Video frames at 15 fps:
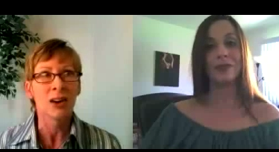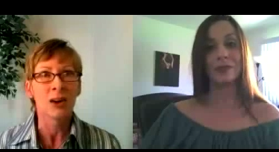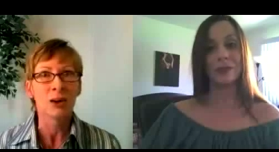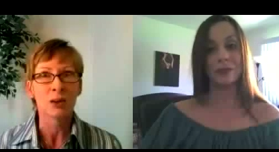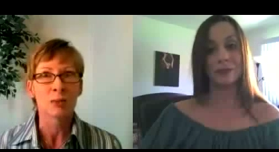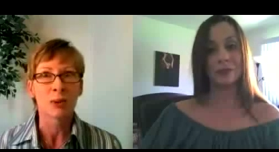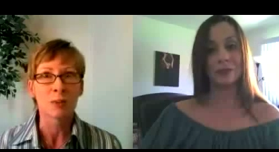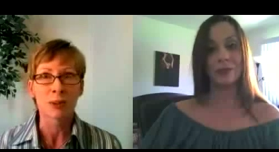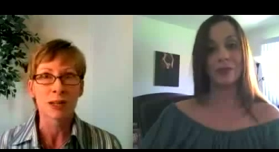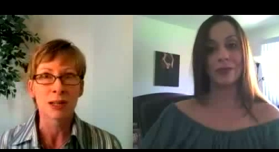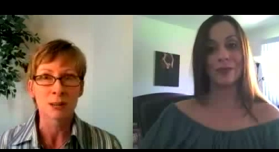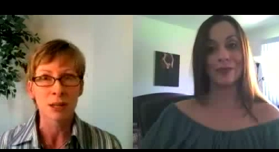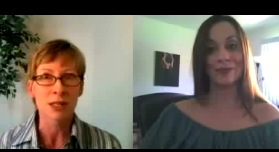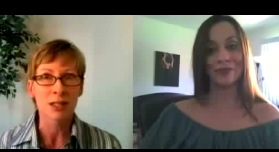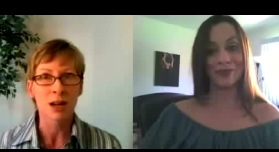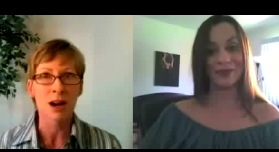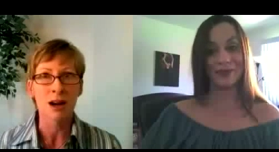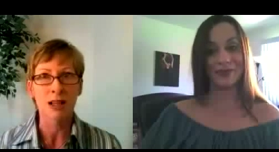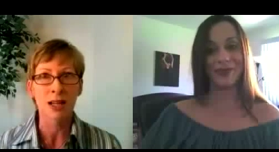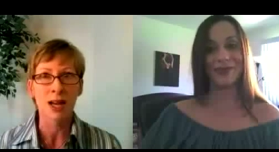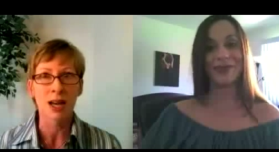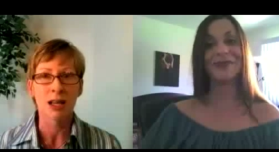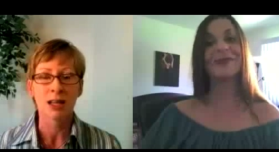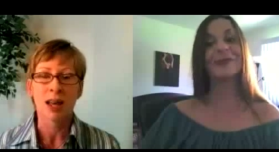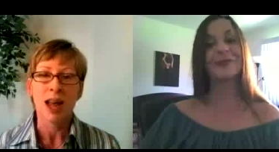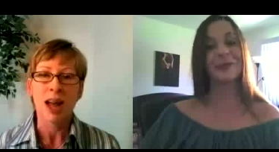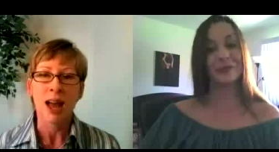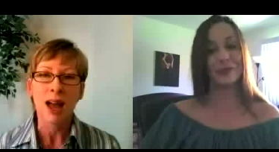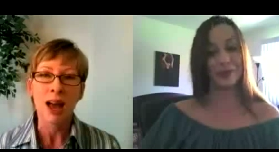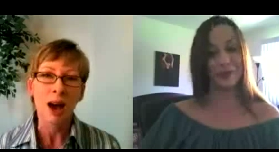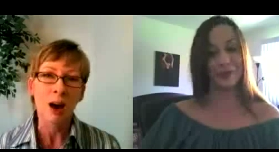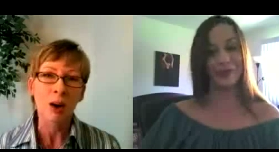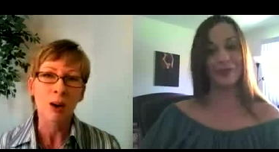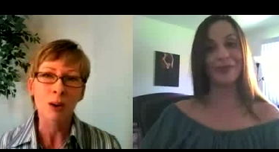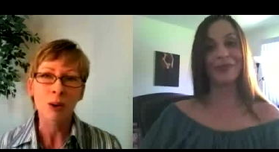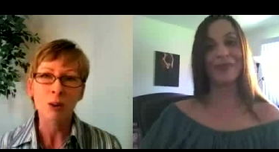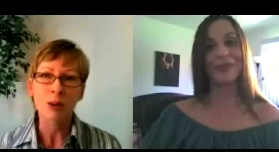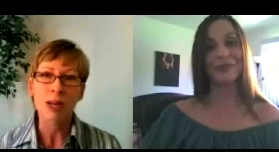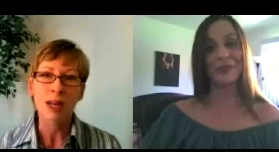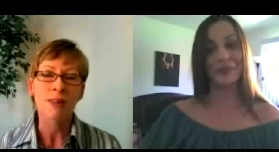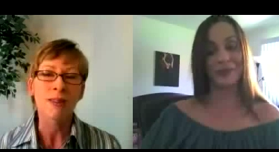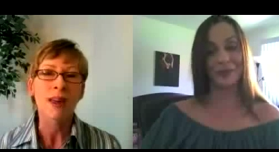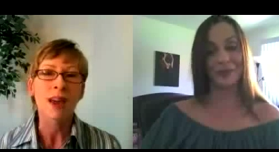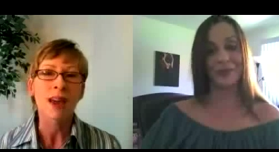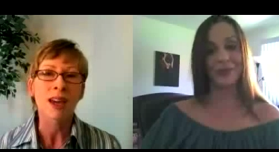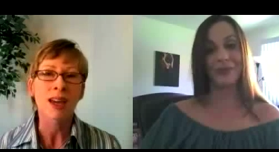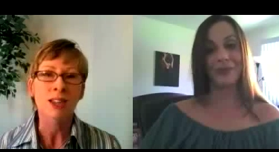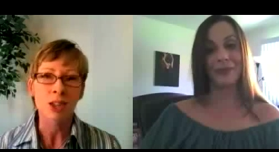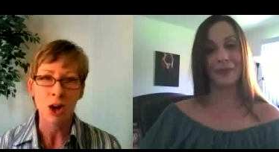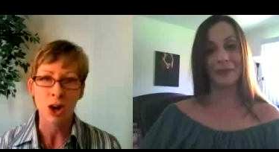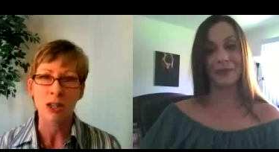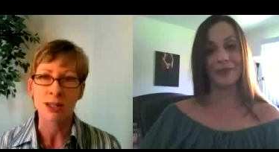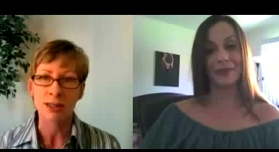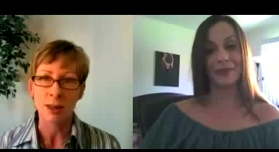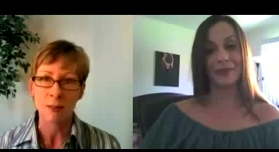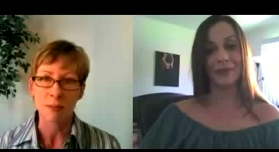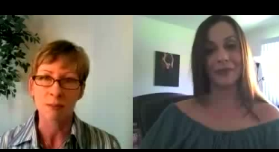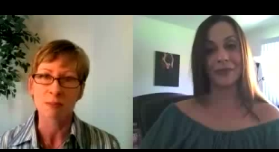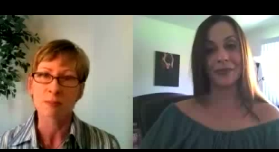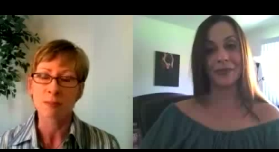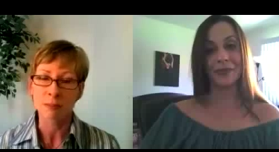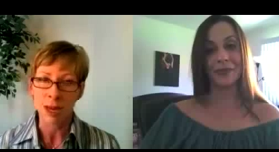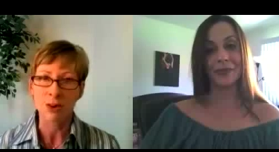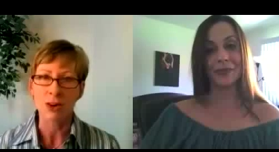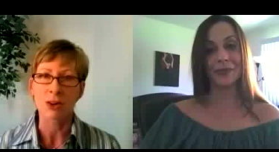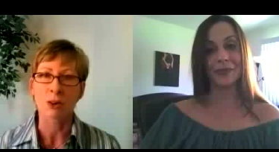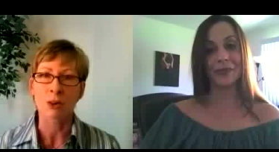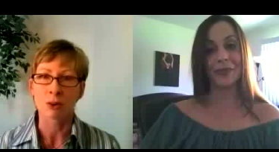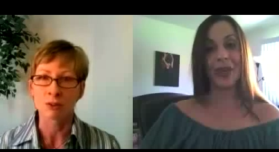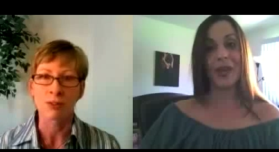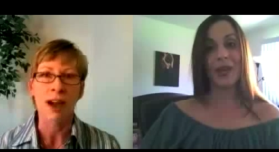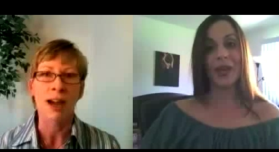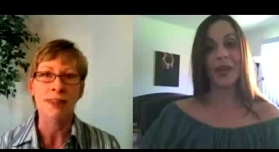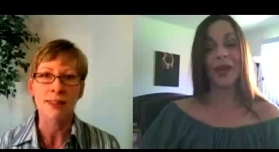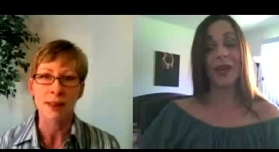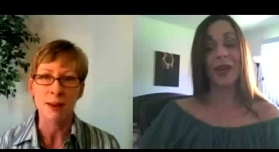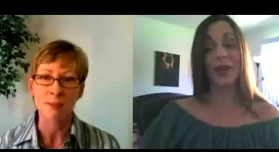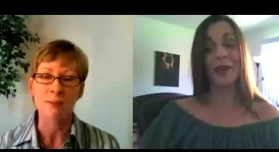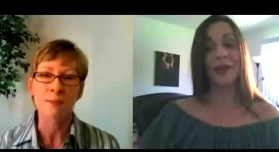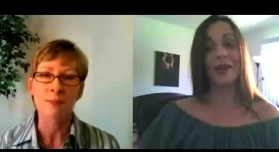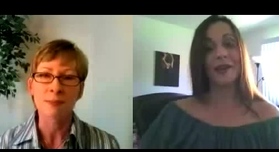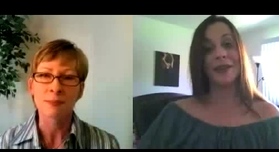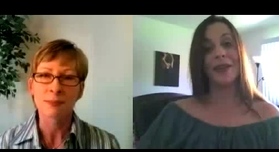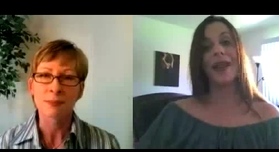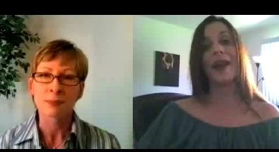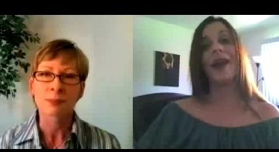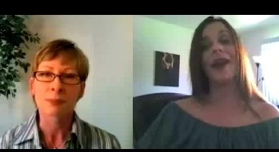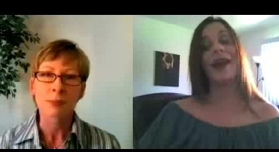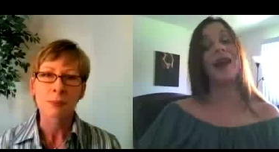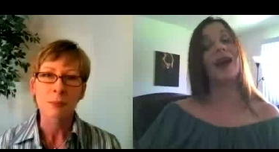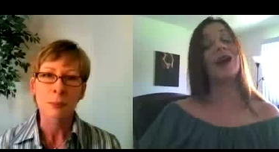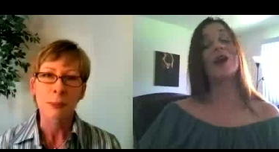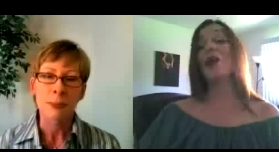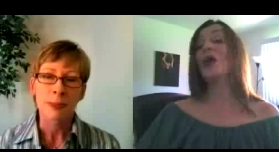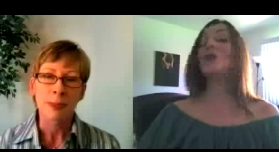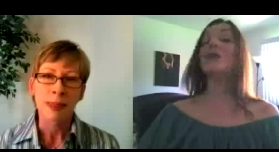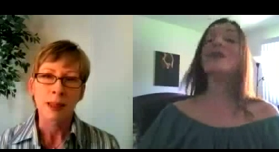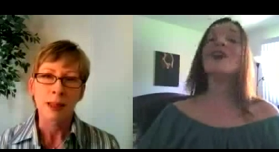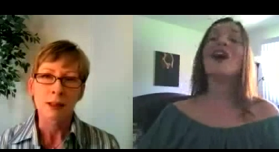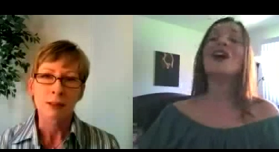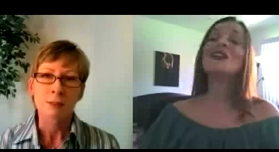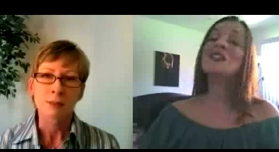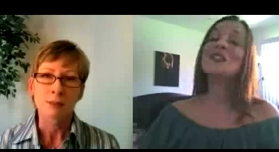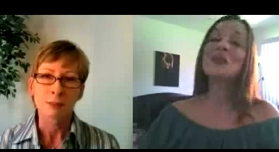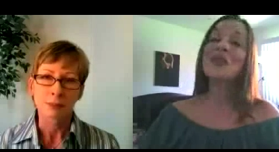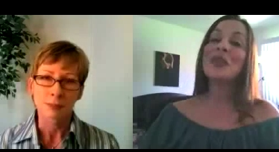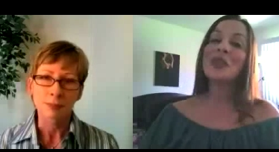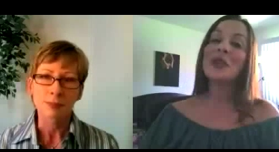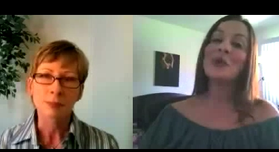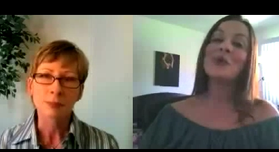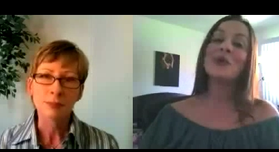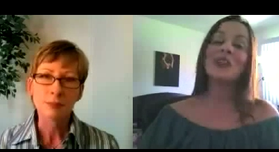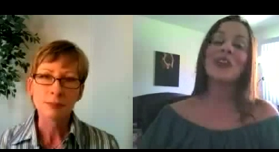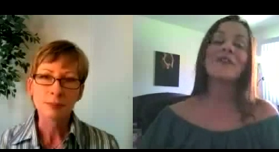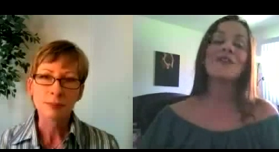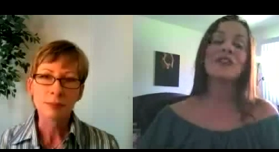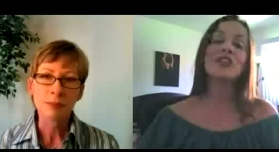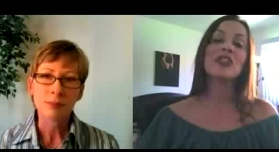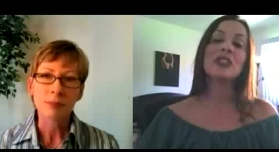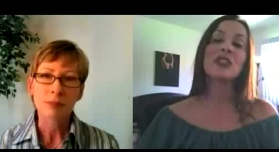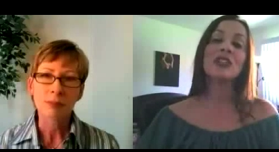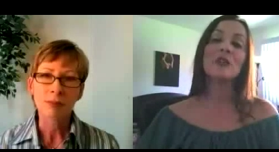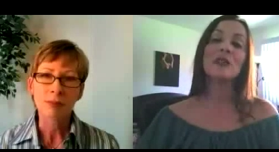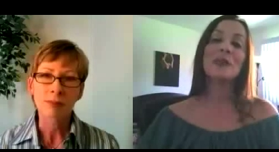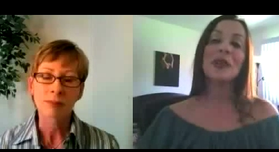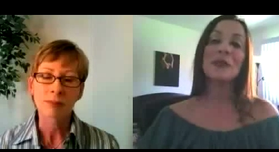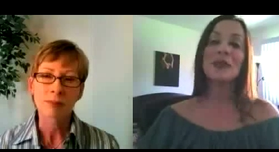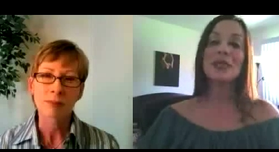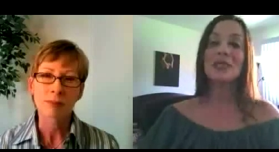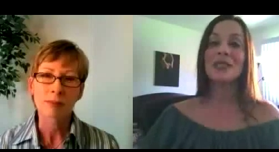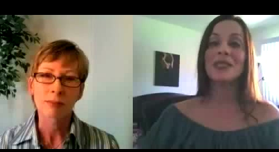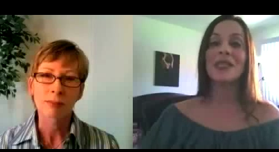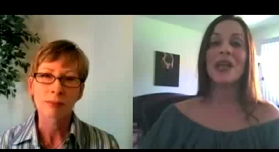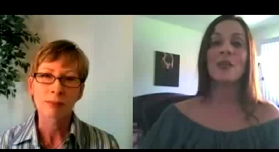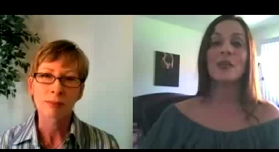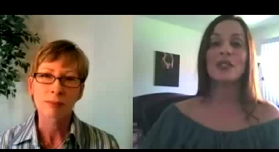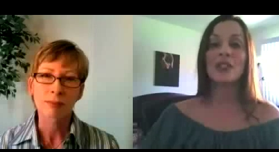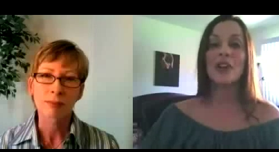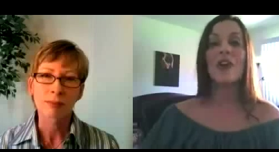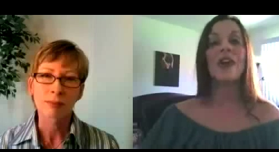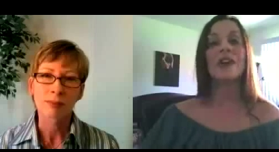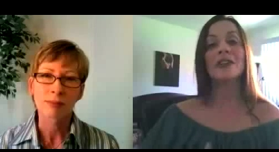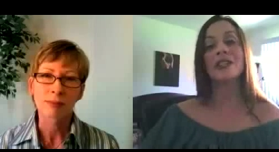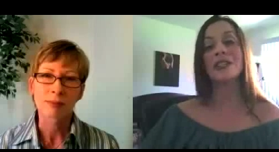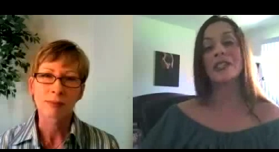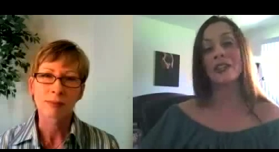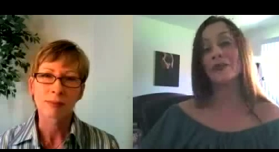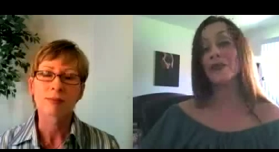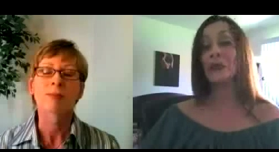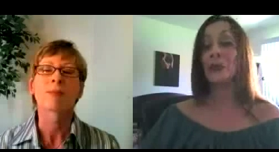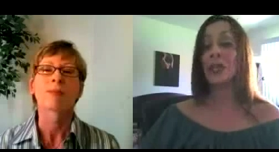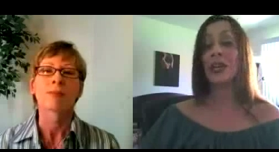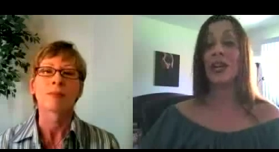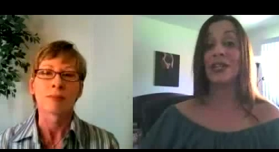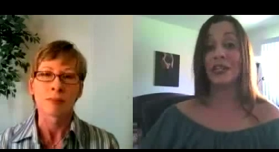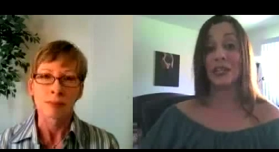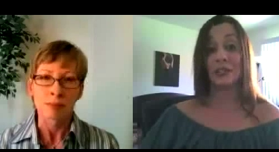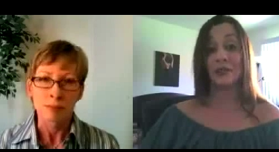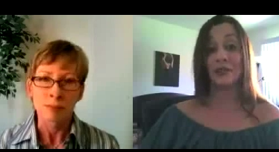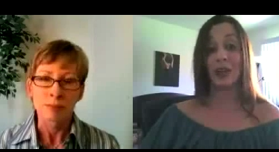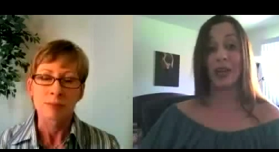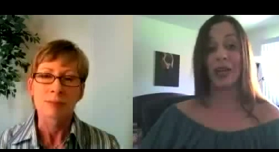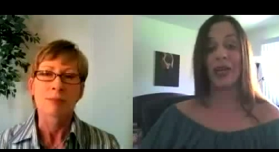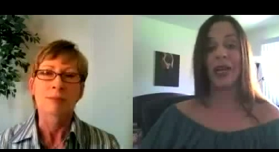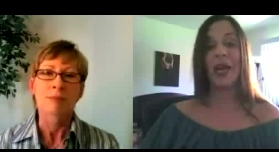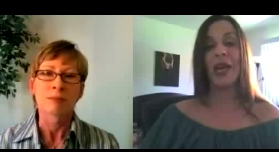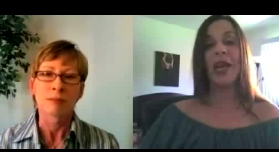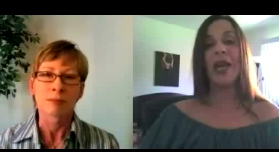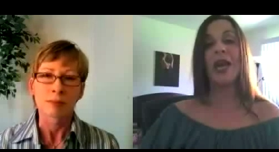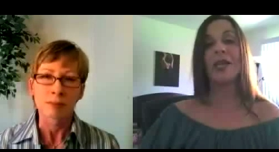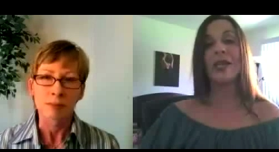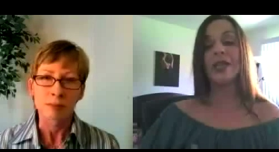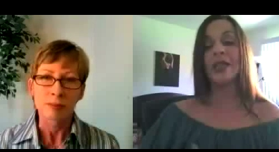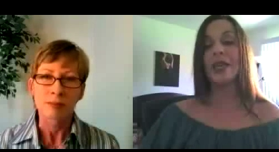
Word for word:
Speaker 1: know who my prospects are yet. How can they target them better or find them?
Speaker 2: I'll, I'll be honest with you, when I first started my business, that was the hardest thing for me to identify. And I